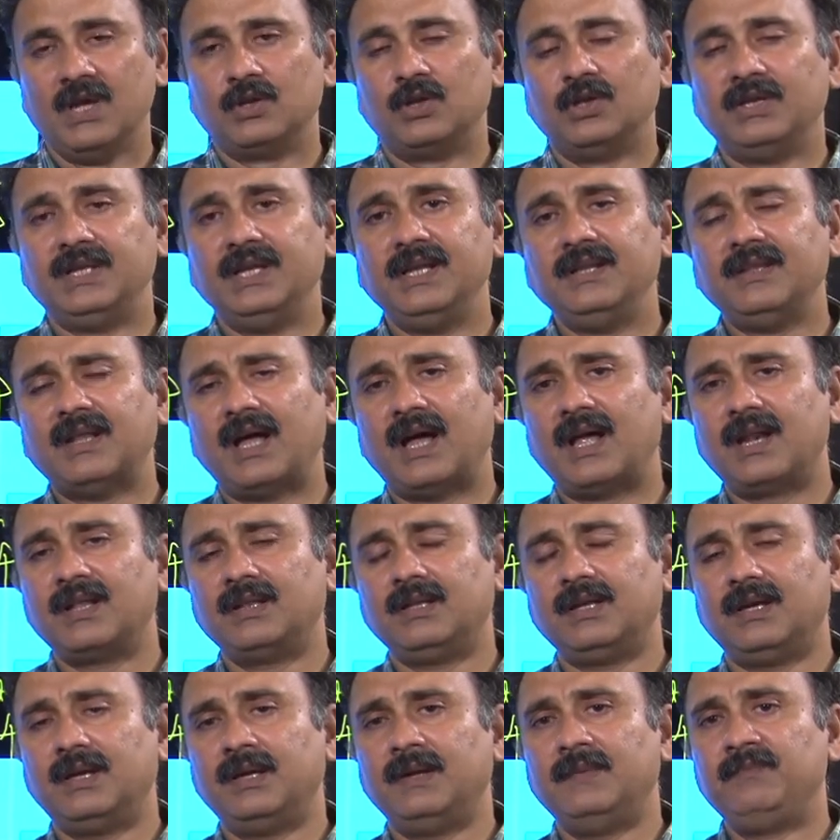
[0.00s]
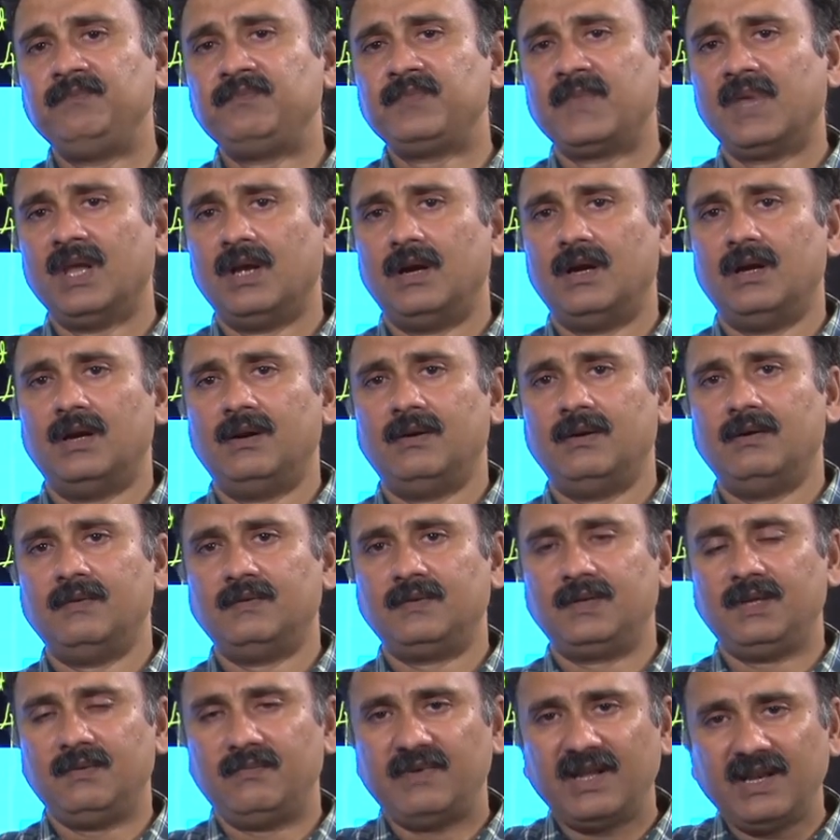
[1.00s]
So, these are
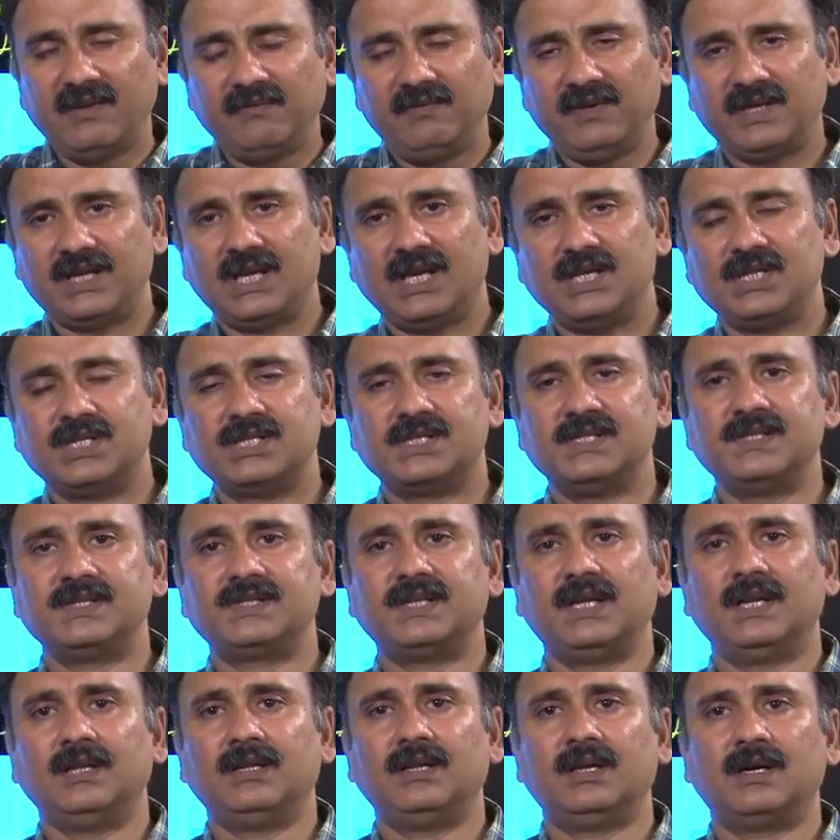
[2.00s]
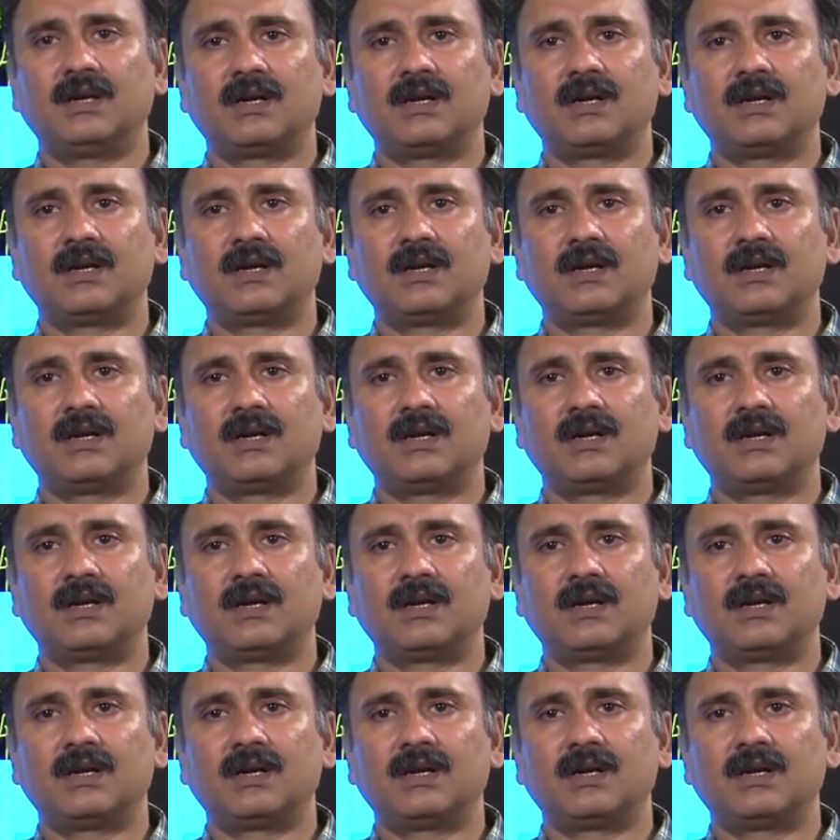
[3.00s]
the verifications and